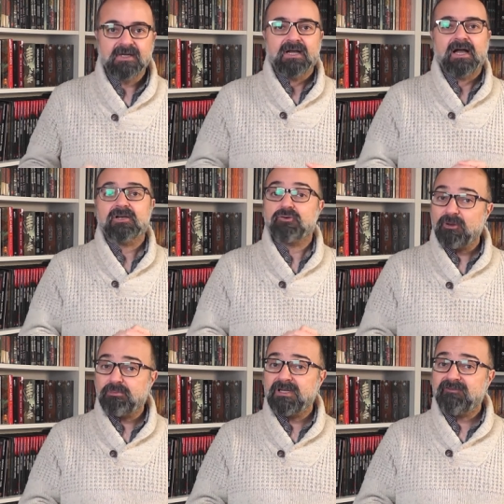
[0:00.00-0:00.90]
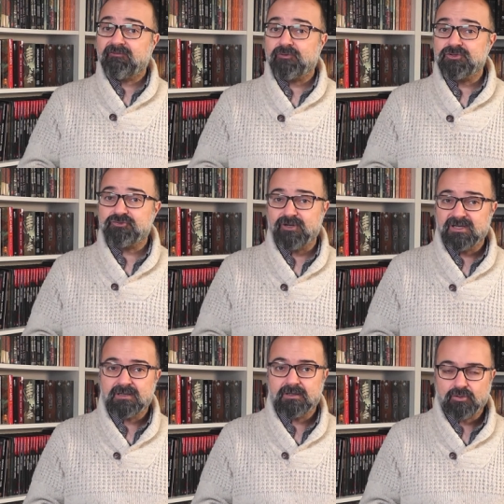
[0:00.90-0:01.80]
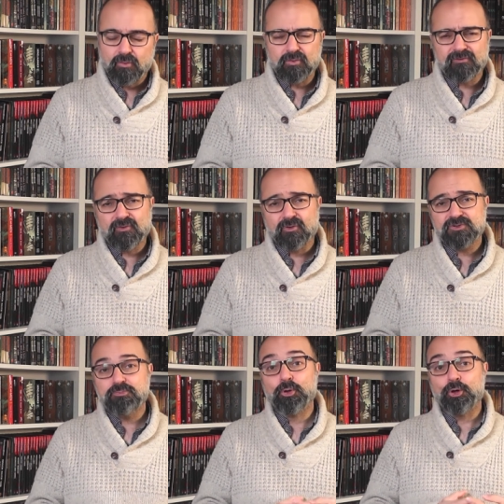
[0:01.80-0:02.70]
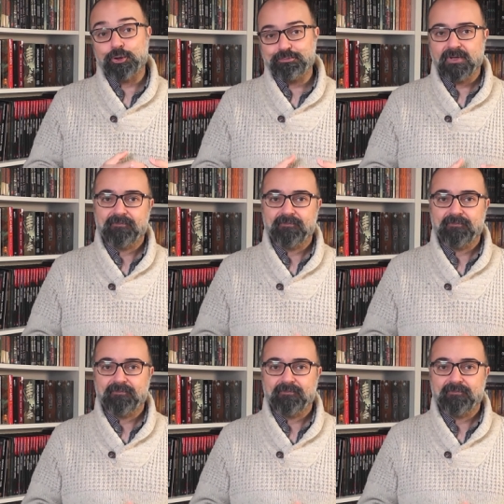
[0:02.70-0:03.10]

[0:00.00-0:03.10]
a Gripplis fruit drink, called of course burp,